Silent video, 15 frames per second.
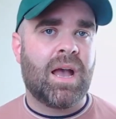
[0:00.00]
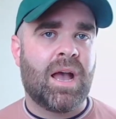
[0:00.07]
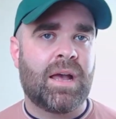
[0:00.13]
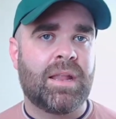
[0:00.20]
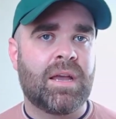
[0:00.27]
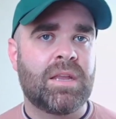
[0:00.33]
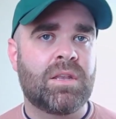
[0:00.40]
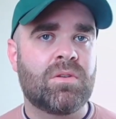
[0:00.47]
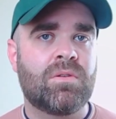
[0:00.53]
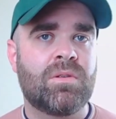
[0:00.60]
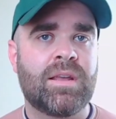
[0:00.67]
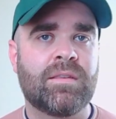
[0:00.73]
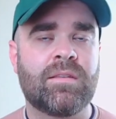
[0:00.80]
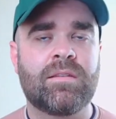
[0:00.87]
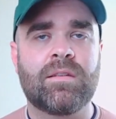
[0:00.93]
and I do
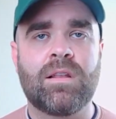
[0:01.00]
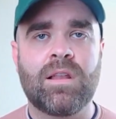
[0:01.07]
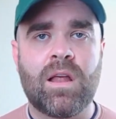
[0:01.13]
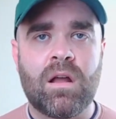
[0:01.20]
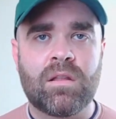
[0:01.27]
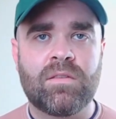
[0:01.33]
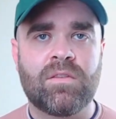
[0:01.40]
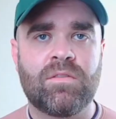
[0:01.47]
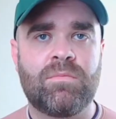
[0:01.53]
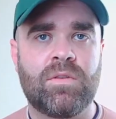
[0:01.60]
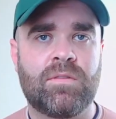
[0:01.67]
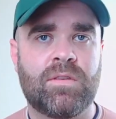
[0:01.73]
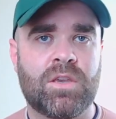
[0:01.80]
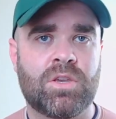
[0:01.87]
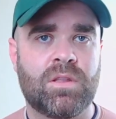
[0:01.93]
listen to lots of
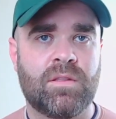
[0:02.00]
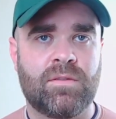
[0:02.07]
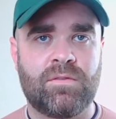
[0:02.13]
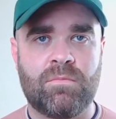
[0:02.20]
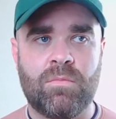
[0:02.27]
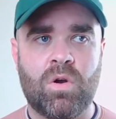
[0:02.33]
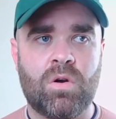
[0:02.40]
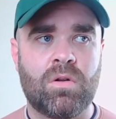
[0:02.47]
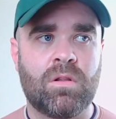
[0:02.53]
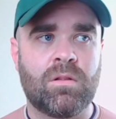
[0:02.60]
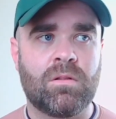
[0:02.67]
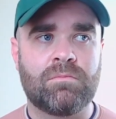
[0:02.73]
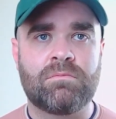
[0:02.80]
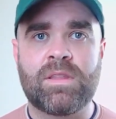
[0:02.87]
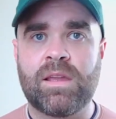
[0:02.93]
musicians from
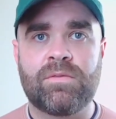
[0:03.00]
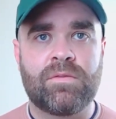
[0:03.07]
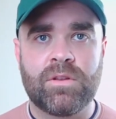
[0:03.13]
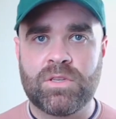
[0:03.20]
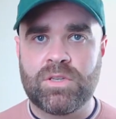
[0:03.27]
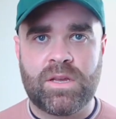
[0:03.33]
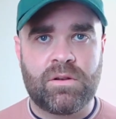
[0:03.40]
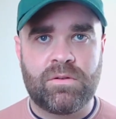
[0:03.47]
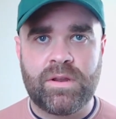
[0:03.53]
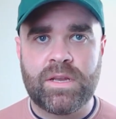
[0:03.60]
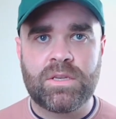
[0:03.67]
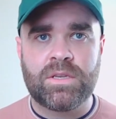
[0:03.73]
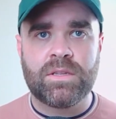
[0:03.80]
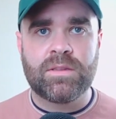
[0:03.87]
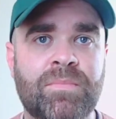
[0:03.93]
all different
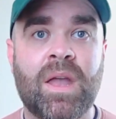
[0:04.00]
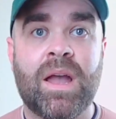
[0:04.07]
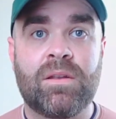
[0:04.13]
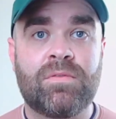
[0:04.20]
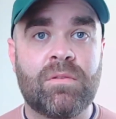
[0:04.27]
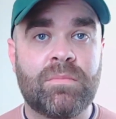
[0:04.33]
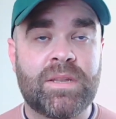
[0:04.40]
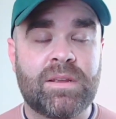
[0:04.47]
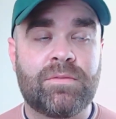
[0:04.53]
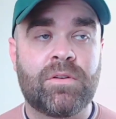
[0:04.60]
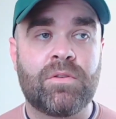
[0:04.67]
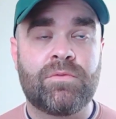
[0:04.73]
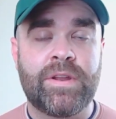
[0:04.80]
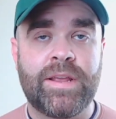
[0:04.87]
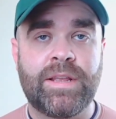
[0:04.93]
generations and from
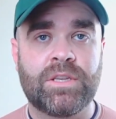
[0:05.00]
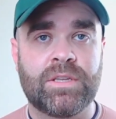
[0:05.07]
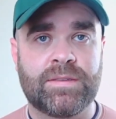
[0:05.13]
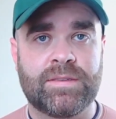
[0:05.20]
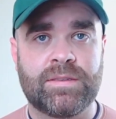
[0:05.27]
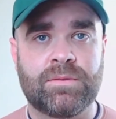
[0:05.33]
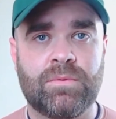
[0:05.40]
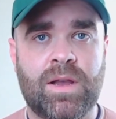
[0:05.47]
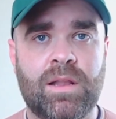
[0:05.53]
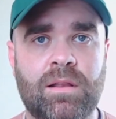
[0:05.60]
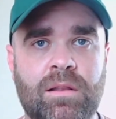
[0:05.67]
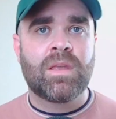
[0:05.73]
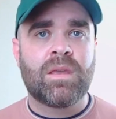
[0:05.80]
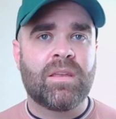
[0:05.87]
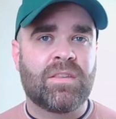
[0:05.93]
different regions as
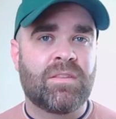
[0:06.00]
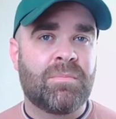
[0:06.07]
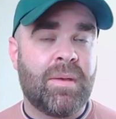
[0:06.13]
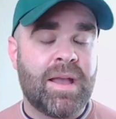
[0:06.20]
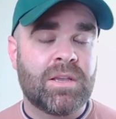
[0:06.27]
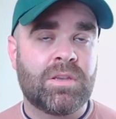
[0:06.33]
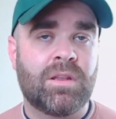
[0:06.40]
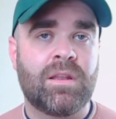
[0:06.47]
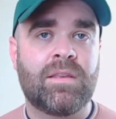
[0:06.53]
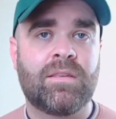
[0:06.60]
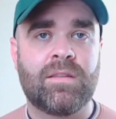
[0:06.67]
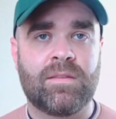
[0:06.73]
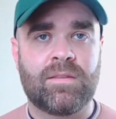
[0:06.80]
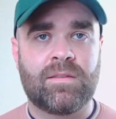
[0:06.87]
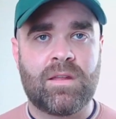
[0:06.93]
well, especially
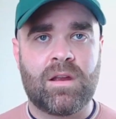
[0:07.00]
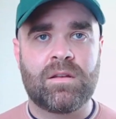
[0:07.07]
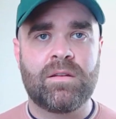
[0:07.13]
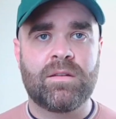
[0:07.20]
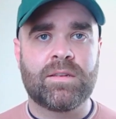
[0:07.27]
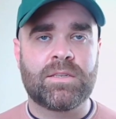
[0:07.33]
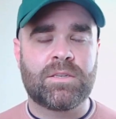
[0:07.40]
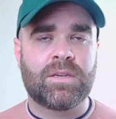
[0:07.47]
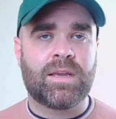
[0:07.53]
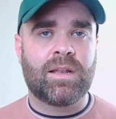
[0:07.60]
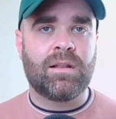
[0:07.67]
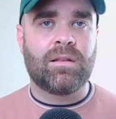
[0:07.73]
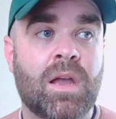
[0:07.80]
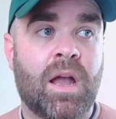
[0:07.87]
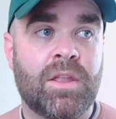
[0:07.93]
since starting this
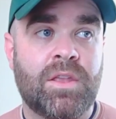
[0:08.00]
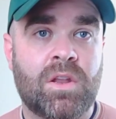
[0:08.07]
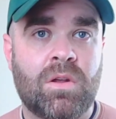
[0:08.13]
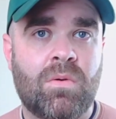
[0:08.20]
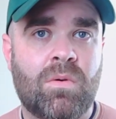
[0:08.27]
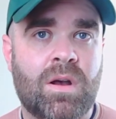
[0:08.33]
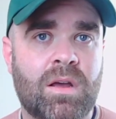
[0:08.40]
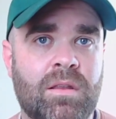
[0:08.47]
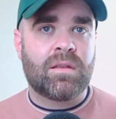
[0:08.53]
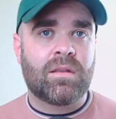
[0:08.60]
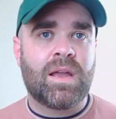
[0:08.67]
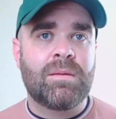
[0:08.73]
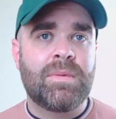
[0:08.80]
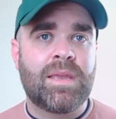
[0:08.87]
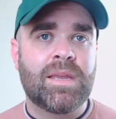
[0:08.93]
channel. And you know what?
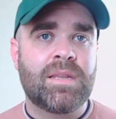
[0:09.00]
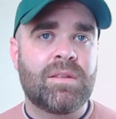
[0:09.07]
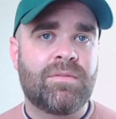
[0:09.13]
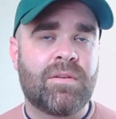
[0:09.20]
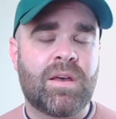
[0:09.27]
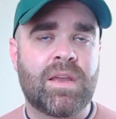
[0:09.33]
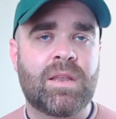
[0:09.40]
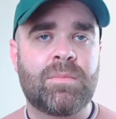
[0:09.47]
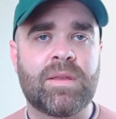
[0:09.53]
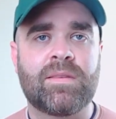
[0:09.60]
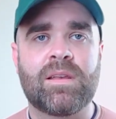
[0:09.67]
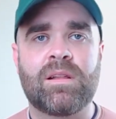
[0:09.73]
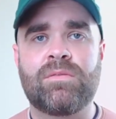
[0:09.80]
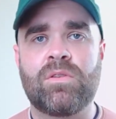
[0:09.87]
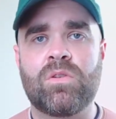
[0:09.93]
I begin to find
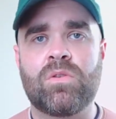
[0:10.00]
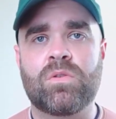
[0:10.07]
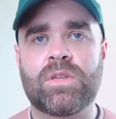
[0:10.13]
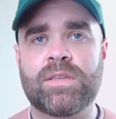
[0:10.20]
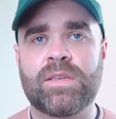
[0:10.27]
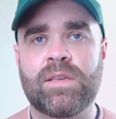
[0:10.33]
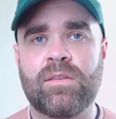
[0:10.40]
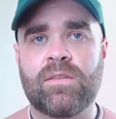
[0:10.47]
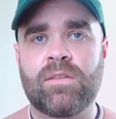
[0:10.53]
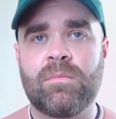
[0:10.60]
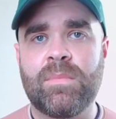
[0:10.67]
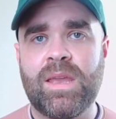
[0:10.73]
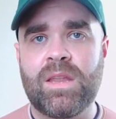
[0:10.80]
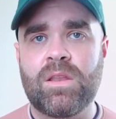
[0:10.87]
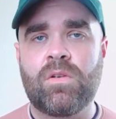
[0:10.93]
myself noticing some
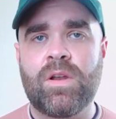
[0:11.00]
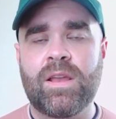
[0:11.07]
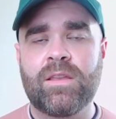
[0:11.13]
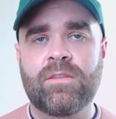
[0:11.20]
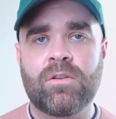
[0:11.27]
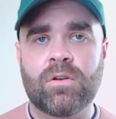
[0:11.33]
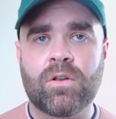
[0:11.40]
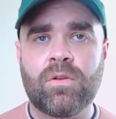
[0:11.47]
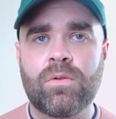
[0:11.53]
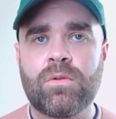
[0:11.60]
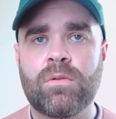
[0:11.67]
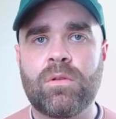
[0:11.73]
interesting or cool